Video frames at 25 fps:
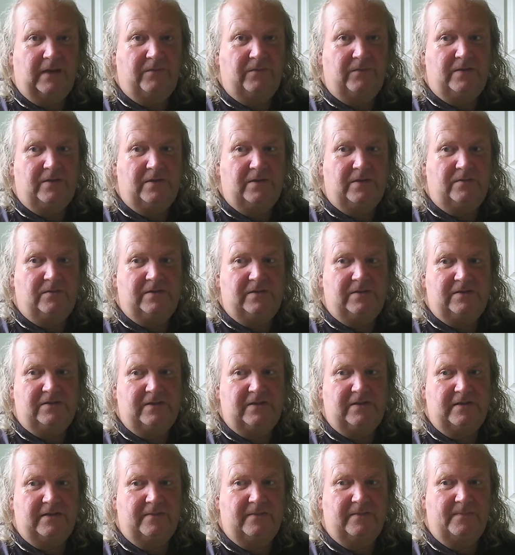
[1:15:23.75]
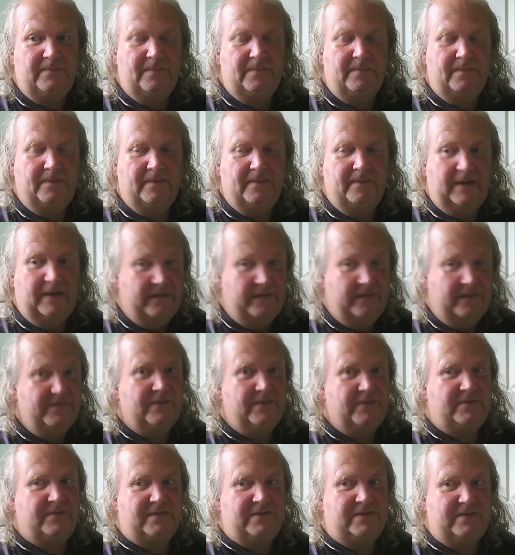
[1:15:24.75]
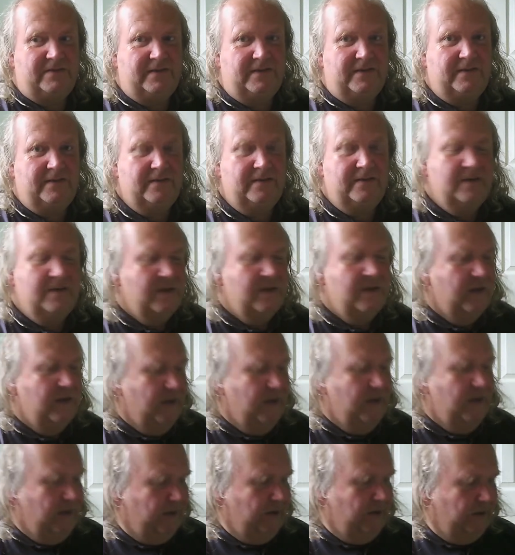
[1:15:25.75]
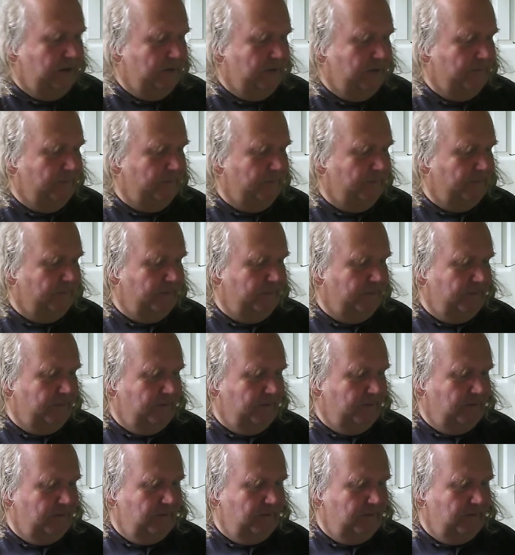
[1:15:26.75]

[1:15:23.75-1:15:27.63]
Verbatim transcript: Have you noticed it? I've noticed it. Um,